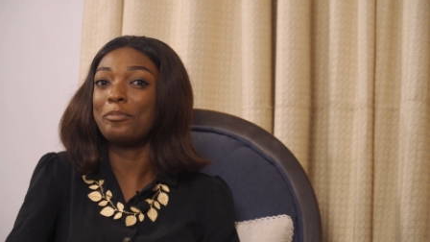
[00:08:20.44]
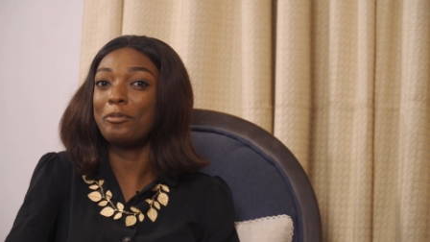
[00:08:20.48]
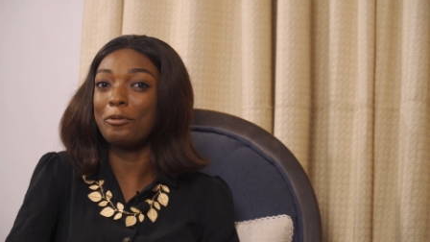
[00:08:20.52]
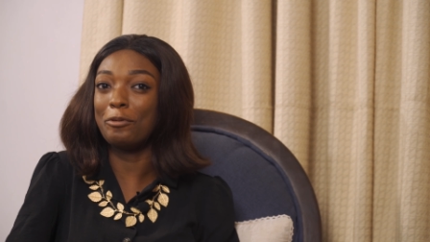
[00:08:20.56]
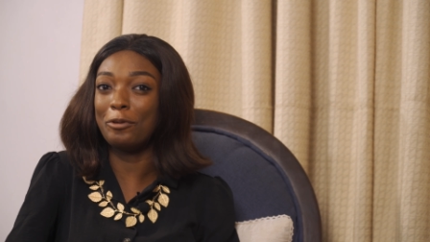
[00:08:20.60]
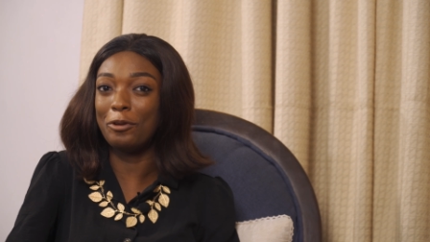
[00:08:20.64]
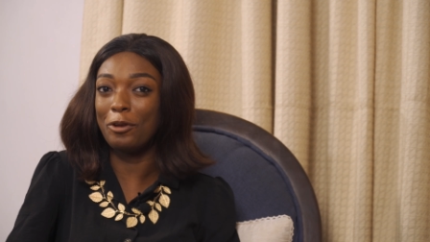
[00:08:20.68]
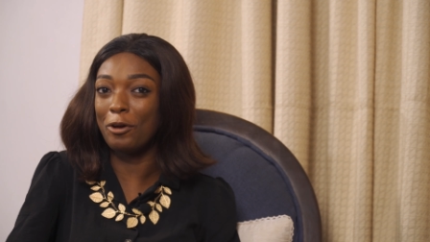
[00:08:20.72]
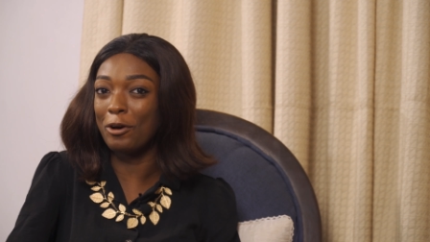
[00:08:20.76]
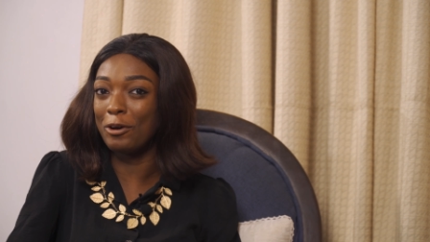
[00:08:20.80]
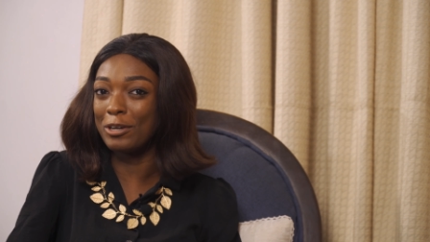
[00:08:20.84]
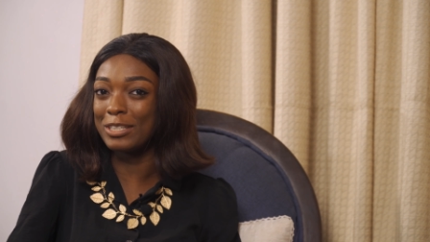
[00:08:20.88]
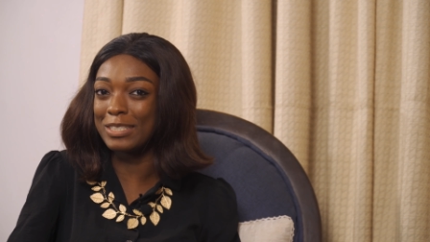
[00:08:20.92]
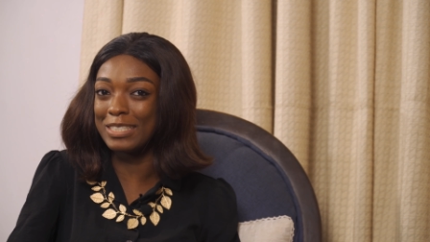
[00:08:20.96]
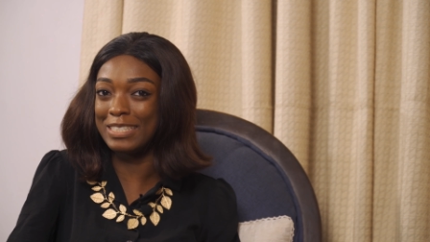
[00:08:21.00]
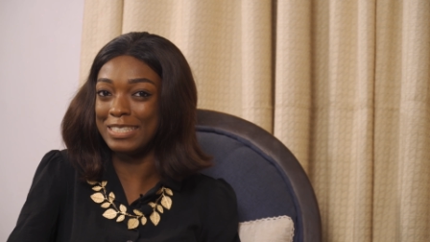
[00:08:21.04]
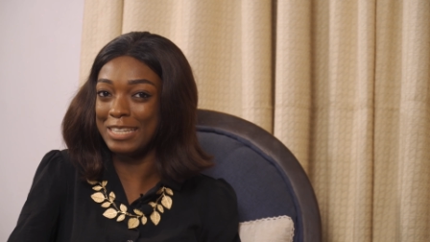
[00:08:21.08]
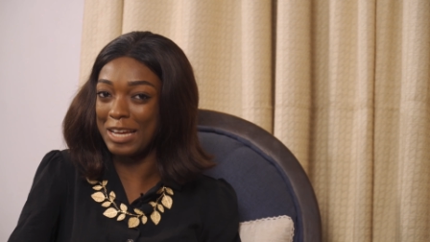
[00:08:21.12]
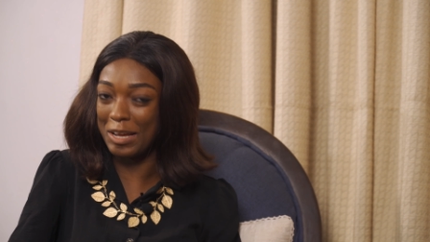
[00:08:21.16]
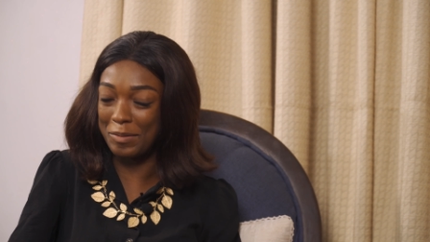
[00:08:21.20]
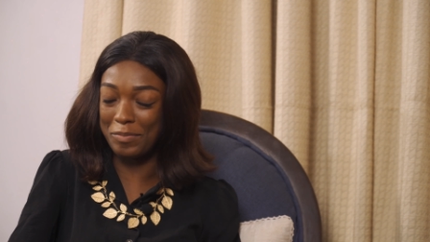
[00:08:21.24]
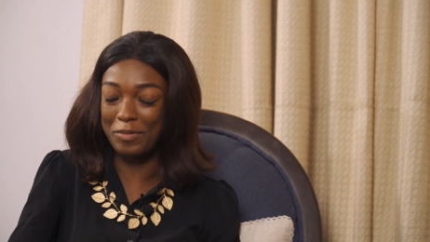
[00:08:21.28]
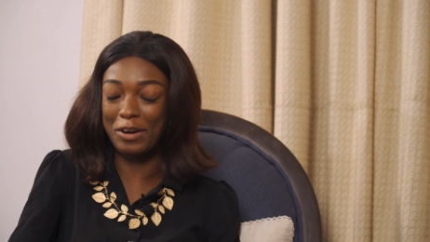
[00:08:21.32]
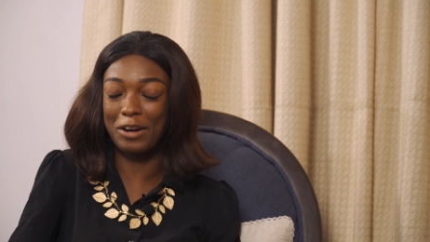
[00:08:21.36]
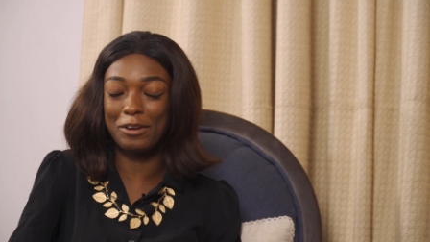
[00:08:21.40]
prolonged
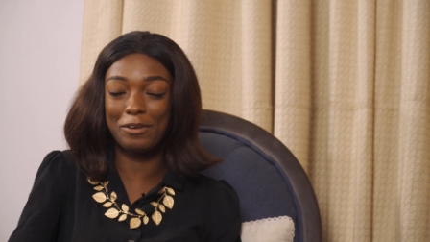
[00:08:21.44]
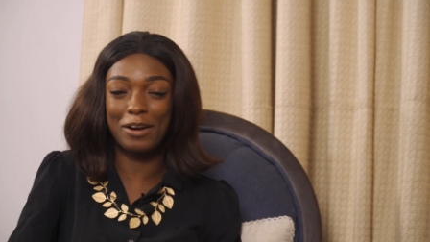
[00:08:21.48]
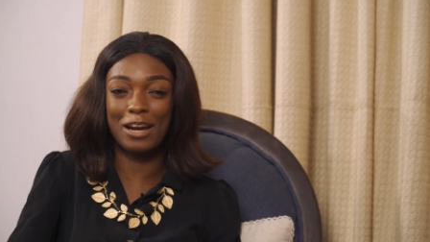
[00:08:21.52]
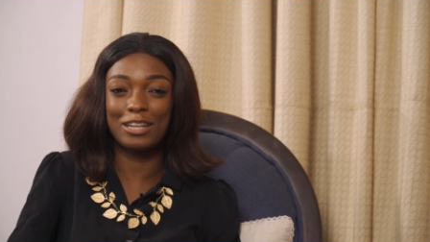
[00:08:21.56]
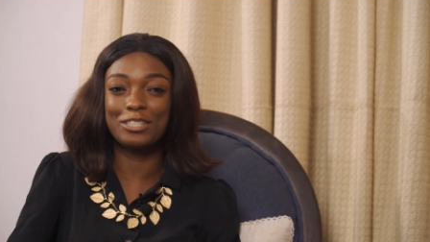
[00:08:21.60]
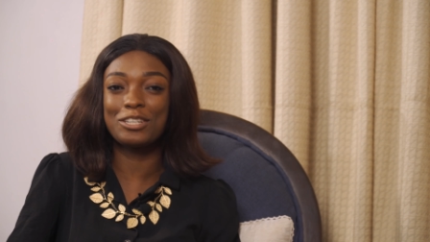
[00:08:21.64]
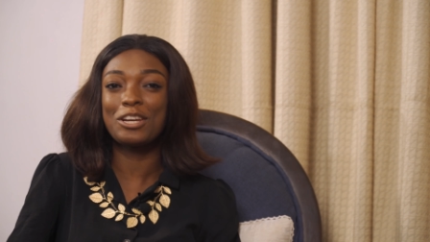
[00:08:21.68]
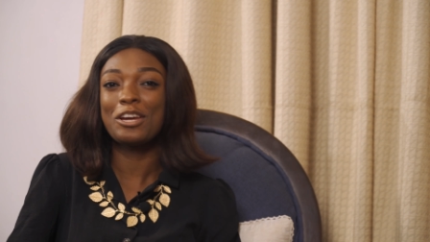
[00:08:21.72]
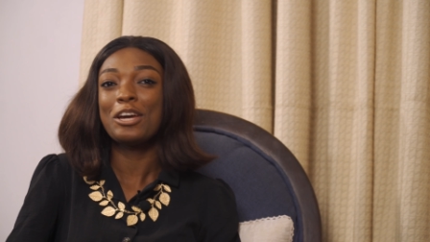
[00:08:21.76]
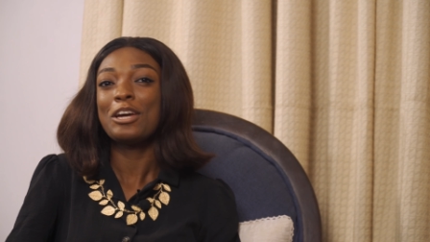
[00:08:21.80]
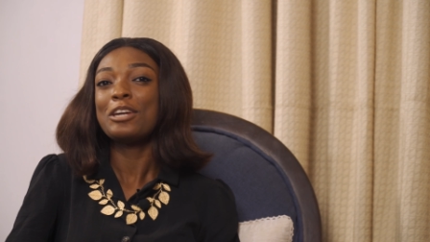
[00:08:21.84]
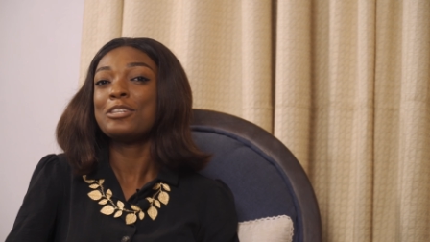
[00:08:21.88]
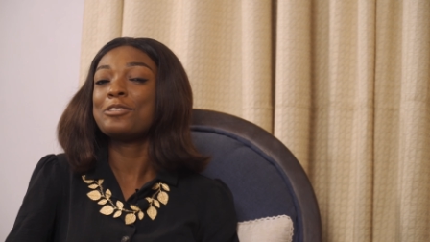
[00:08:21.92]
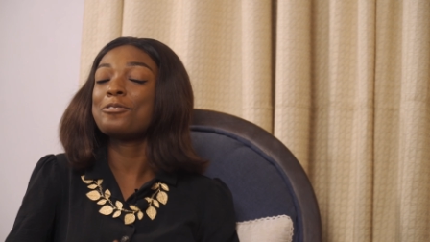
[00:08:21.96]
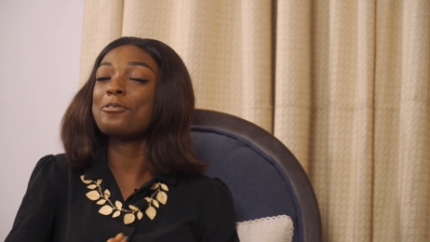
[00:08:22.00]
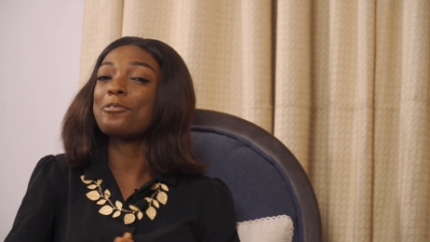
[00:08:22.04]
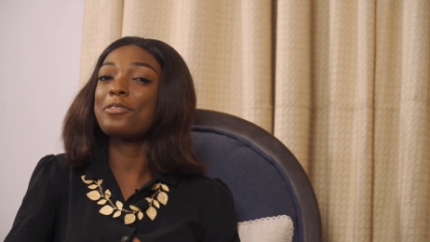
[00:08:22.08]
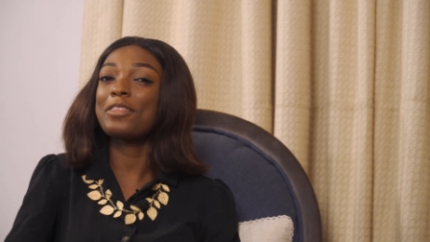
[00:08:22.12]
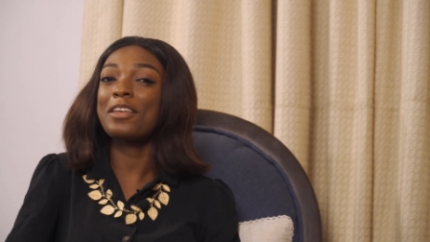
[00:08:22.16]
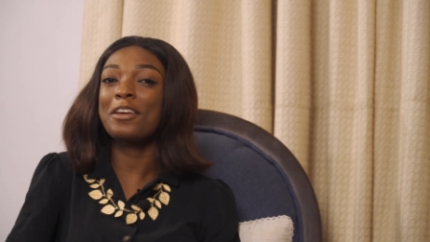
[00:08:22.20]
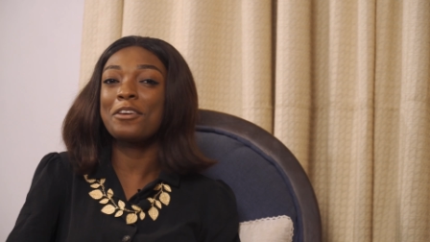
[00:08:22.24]
diaper rash. So